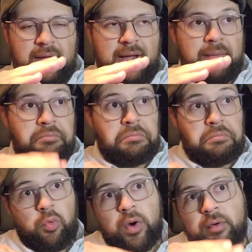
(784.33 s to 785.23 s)
I'm
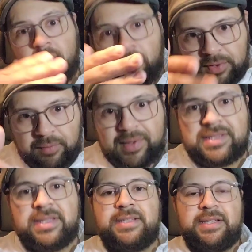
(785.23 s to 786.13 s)
wondering what the
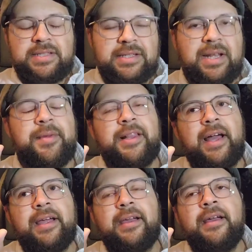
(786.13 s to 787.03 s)
rest of the season's going to be
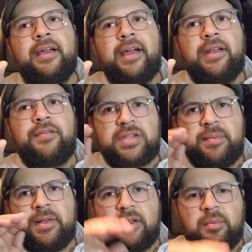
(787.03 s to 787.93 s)
like, and if it's
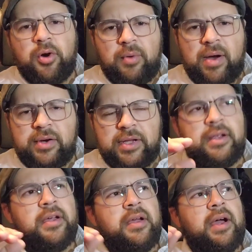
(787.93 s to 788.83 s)
going to be a little more
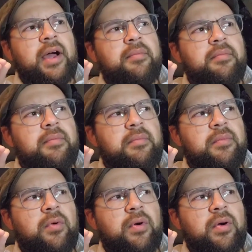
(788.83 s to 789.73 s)
grounded,
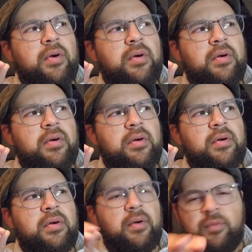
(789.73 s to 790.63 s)
or
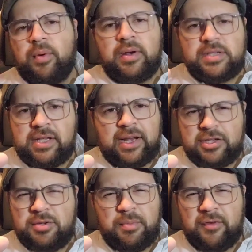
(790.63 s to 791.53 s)
if we're going to see a
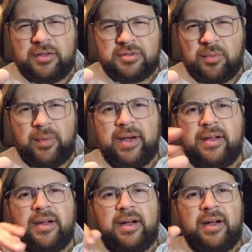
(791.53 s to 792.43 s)
lot of supervillains or what.
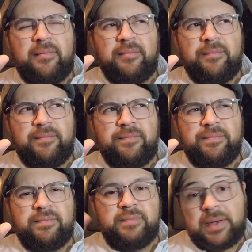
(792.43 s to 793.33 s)

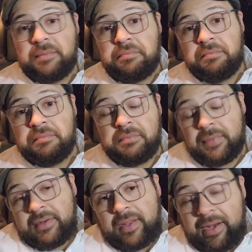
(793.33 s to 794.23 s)
But
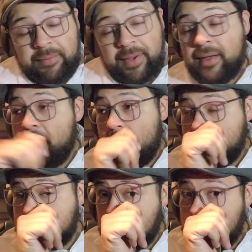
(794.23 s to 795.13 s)
anyway,
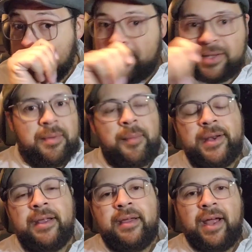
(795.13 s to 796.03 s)
I just don't remember at the
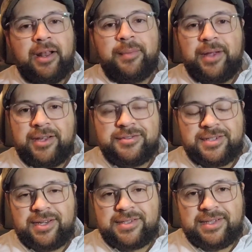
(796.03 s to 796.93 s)
moment, and it'll be
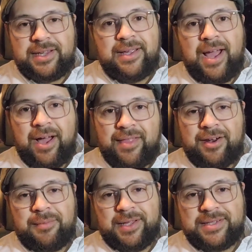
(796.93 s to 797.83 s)
interesting to see how
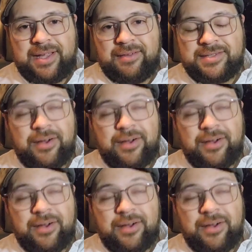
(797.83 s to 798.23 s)
that all plays out.